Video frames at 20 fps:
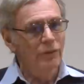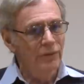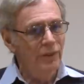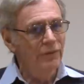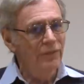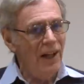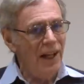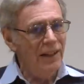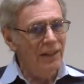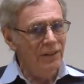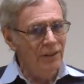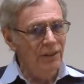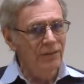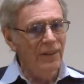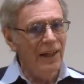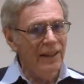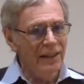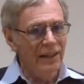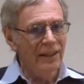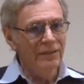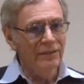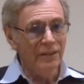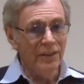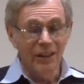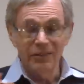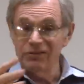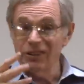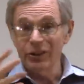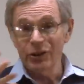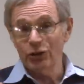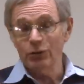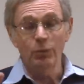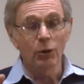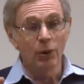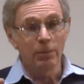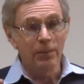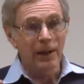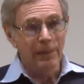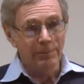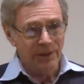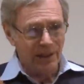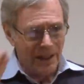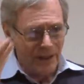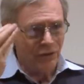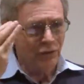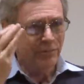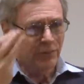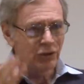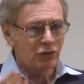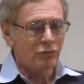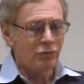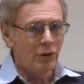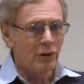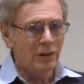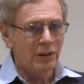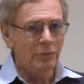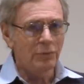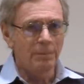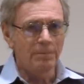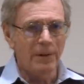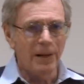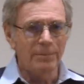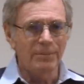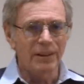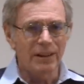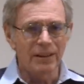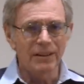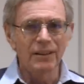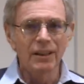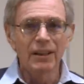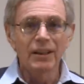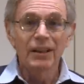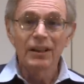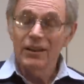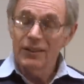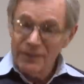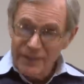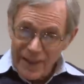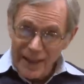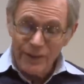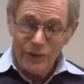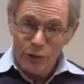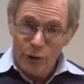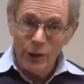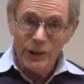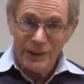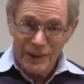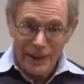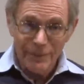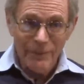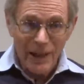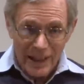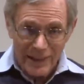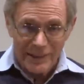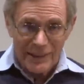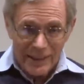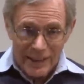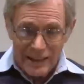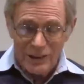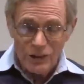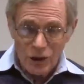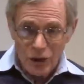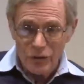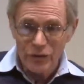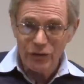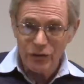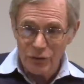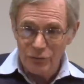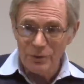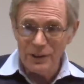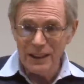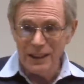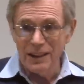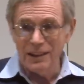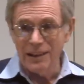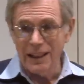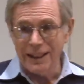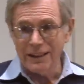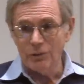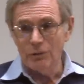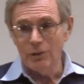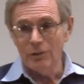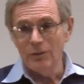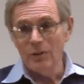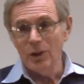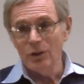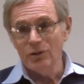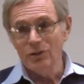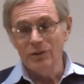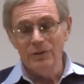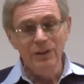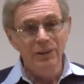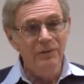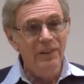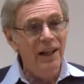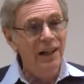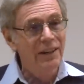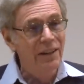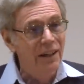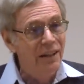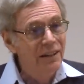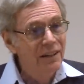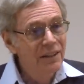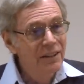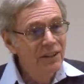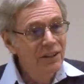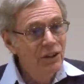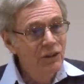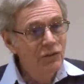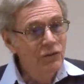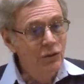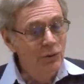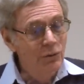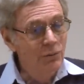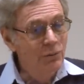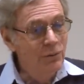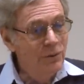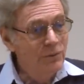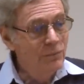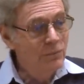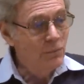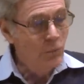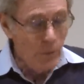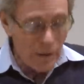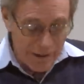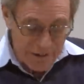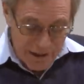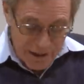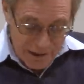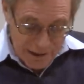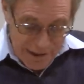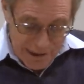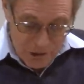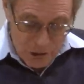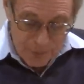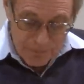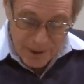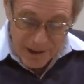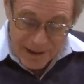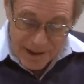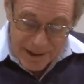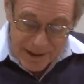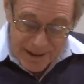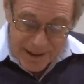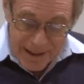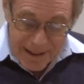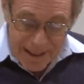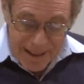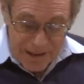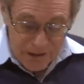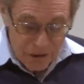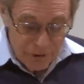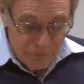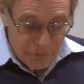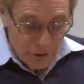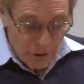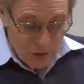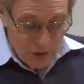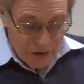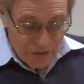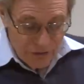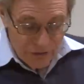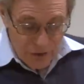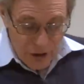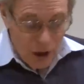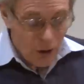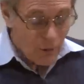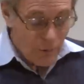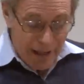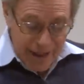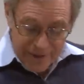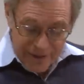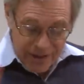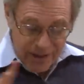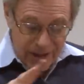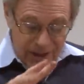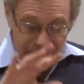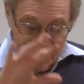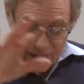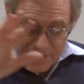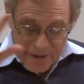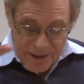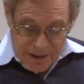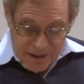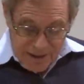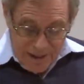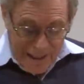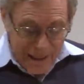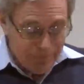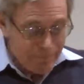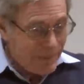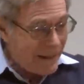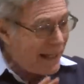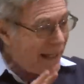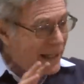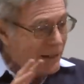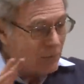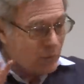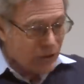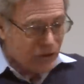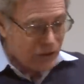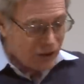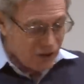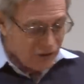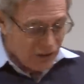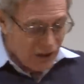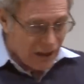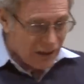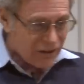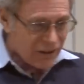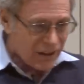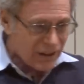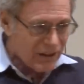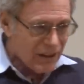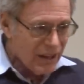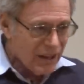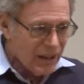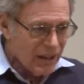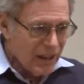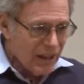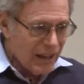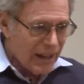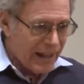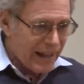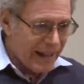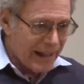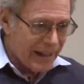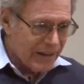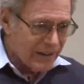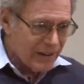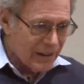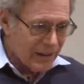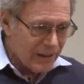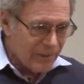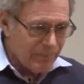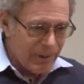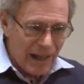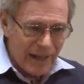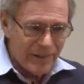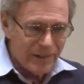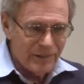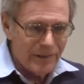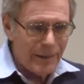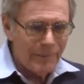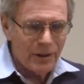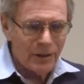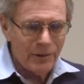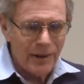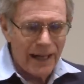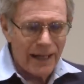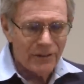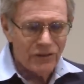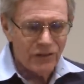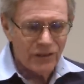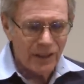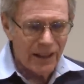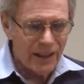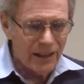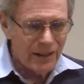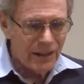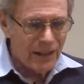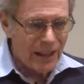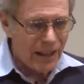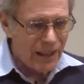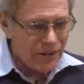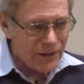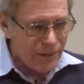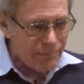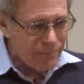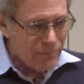of Nevada. Nevada, a very small population, but strongly Republican, they thought they might need those three electoral votes of Nevada to win the election. But in the end, of course, oh, and the, uh, the campaign was conducted in, by the Democrats in the